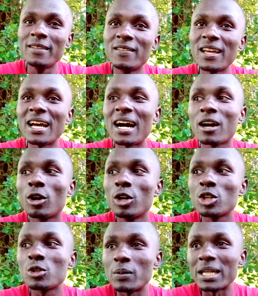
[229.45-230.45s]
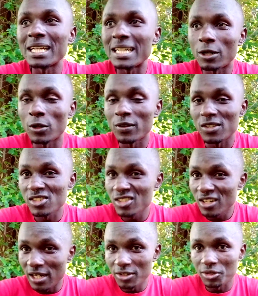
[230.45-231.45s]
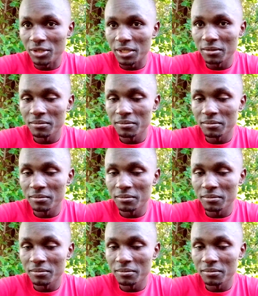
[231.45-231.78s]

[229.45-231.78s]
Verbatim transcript: they are going to bring down this country.